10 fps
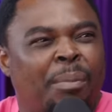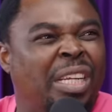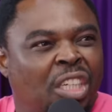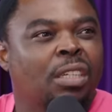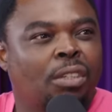
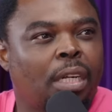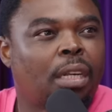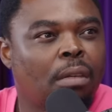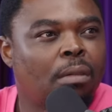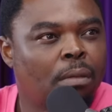my children,
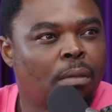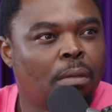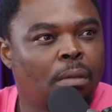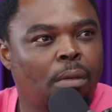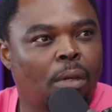
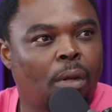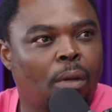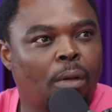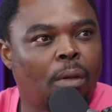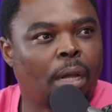you
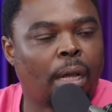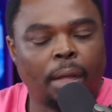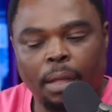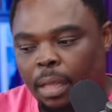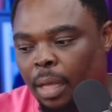know,
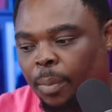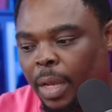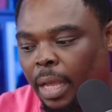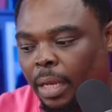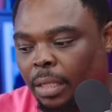they're
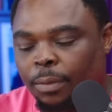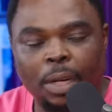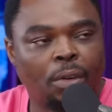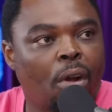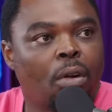playing
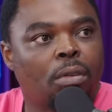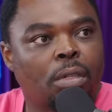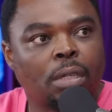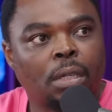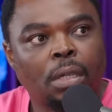different
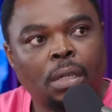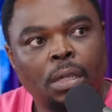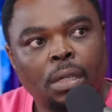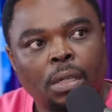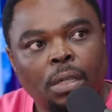roles,
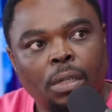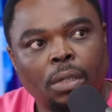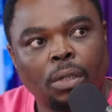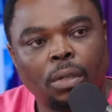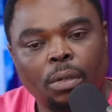
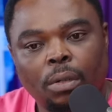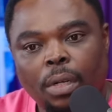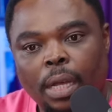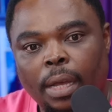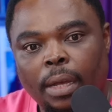you
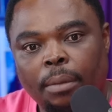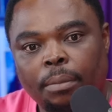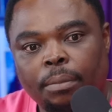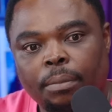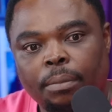
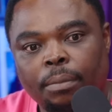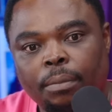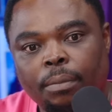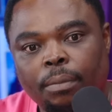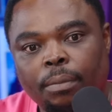know,
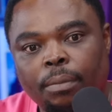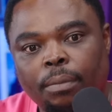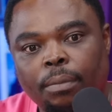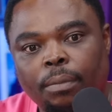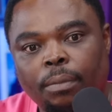
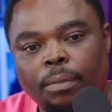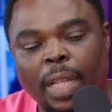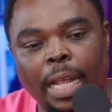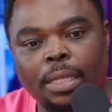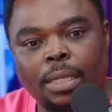
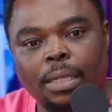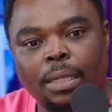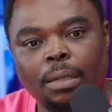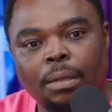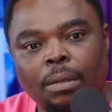that's,
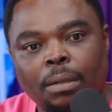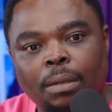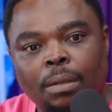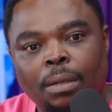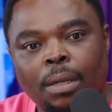
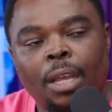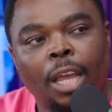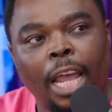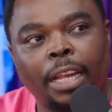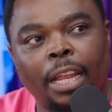
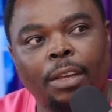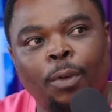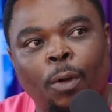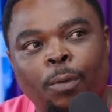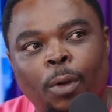and they,
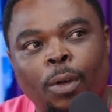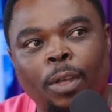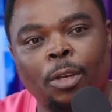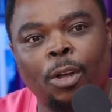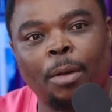for
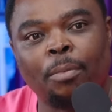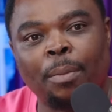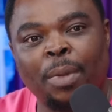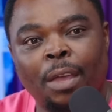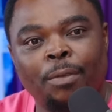you know,
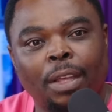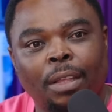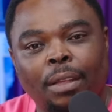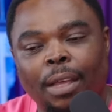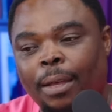I'm having